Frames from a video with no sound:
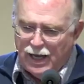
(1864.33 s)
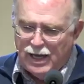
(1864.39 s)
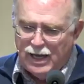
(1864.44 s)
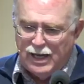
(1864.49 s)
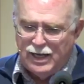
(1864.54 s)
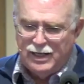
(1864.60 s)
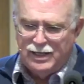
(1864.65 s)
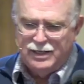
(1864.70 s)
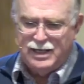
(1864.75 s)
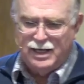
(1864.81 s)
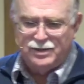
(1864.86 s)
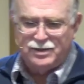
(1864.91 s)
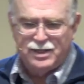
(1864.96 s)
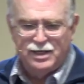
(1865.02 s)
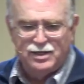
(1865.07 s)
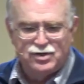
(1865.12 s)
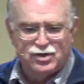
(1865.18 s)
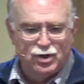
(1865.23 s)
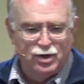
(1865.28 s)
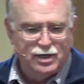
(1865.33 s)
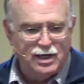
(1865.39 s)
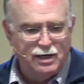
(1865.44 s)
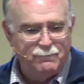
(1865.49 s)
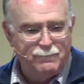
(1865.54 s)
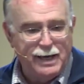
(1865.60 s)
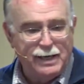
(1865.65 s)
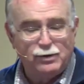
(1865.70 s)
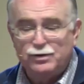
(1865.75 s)
get things
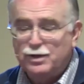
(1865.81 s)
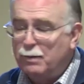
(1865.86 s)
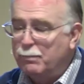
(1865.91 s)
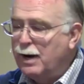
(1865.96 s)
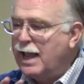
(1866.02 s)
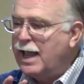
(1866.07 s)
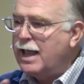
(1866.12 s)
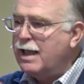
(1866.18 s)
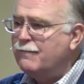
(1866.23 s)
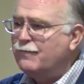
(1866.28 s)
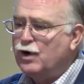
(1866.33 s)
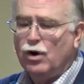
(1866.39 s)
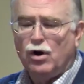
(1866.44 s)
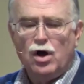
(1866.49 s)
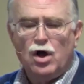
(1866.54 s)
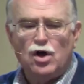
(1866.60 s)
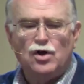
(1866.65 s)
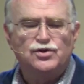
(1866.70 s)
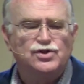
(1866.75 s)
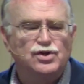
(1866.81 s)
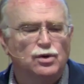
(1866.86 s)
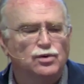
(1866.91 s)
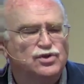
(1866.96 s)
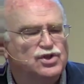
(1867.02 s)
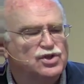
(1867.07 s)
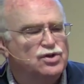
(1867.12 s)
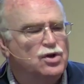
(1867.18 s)
looking better, their behavior also